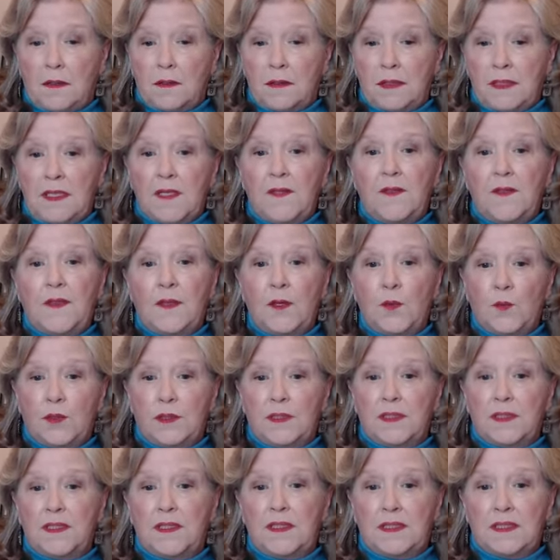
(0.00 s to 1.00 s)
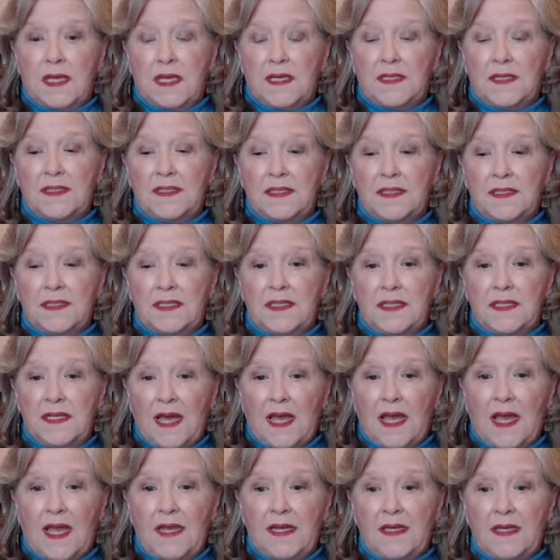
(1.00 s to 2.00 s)
anything we're discussing
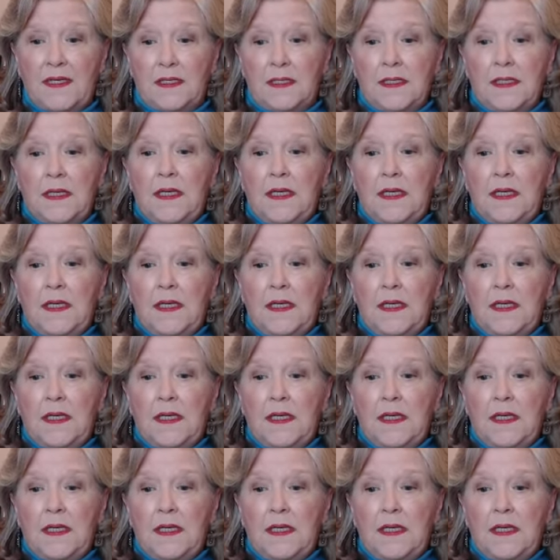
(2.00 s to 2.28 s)
tonight,